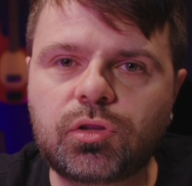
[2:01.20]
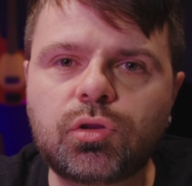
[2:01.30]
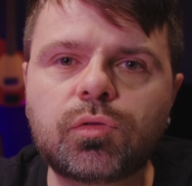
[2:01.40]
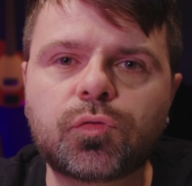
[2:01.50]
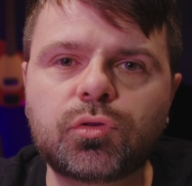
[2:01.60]

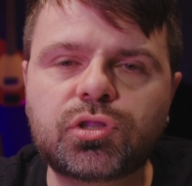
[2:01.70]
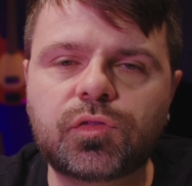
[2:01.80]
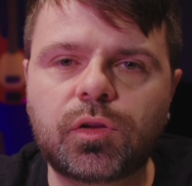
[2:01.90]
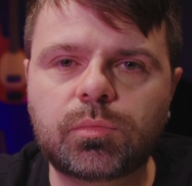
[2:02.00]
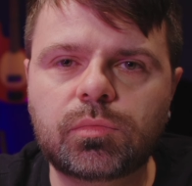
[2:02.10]
new
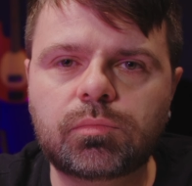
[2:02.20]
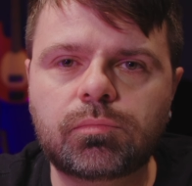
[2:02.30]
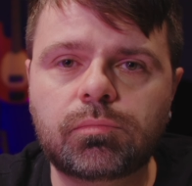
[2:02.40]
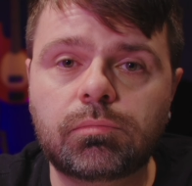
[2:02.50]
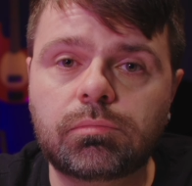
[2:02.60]
Fujifilm
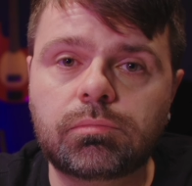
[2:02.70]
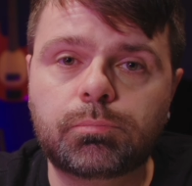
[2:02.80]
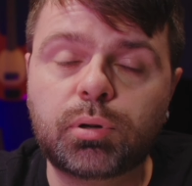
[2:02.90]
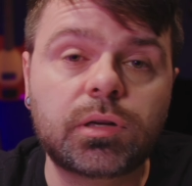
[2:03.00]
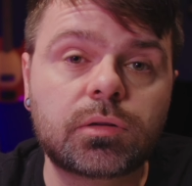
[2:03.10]

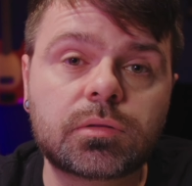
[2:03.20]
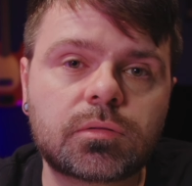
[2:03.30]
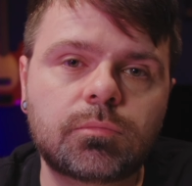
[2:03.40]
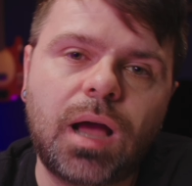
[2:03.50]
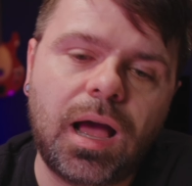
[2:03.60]
printers,
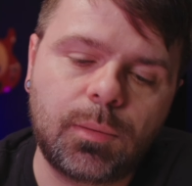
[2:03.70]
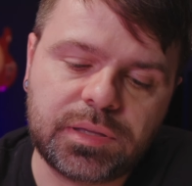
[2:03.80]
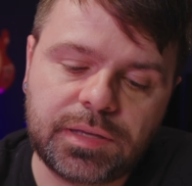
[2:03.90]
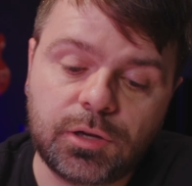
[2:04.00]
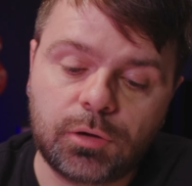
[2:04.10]
but
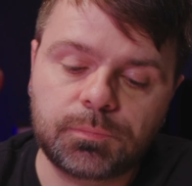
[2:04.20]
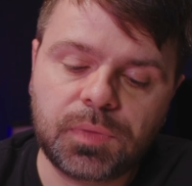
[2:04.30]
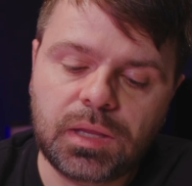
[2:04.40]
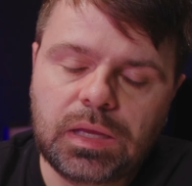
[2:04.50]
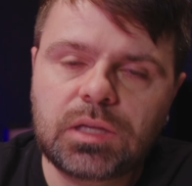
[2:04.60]
they don't.
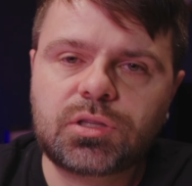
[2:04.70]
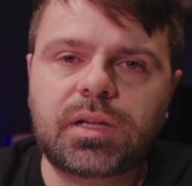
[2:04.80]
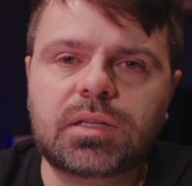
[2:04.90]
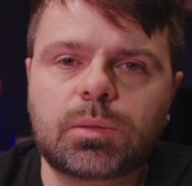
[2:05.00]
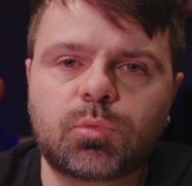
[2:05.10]
So I
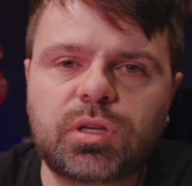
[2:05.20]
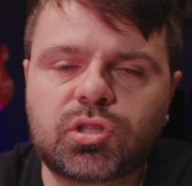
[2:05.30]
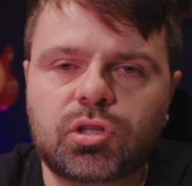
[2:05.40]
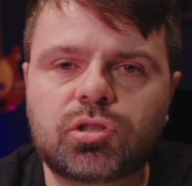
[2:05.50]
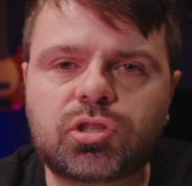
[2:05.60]
did some
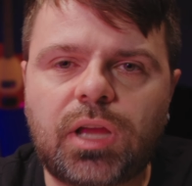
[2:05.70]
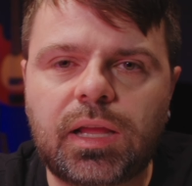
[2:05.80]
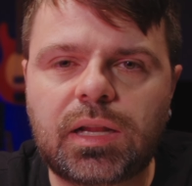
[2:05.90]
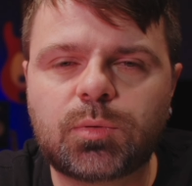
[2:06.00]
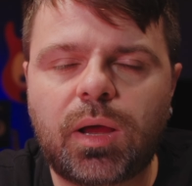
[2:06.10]
research,
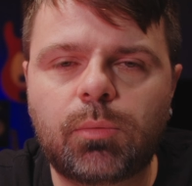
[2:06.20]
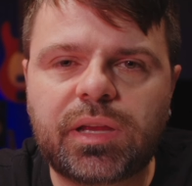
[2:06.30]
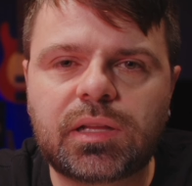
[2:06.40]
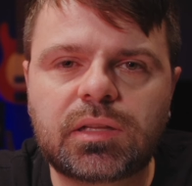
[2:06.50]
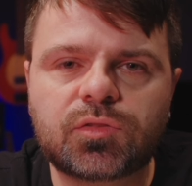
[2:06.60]
and that's why I'm
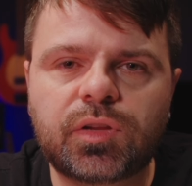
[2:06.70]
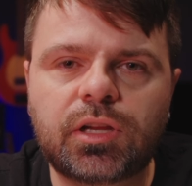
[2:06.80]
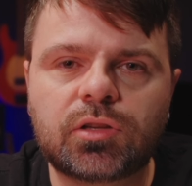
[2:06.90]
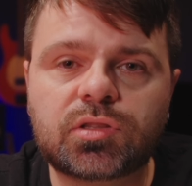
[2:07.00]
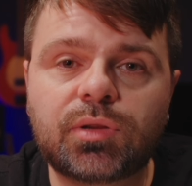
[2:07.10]
making this
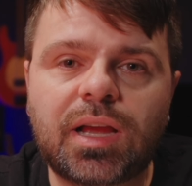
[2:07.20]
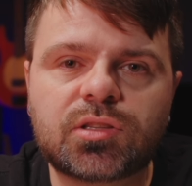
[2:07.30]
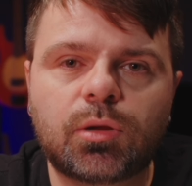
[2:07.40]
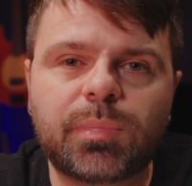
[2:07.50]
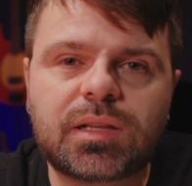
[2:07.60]
video so you guys
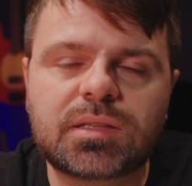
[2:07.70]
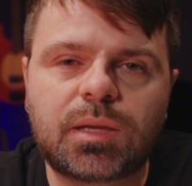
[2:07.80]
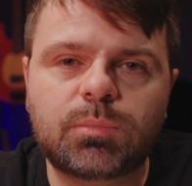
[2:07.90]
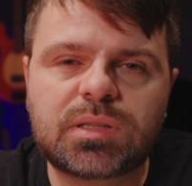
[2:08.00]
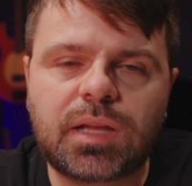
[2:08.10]
don't make the
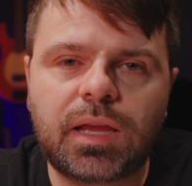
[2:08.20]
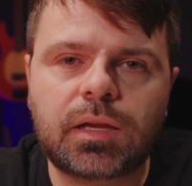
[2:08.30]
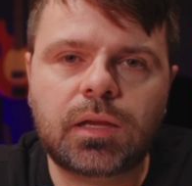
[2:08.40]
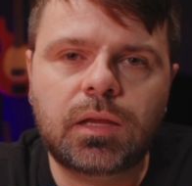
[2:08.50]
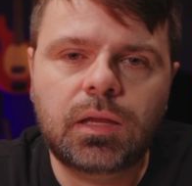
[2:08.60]
same mistake.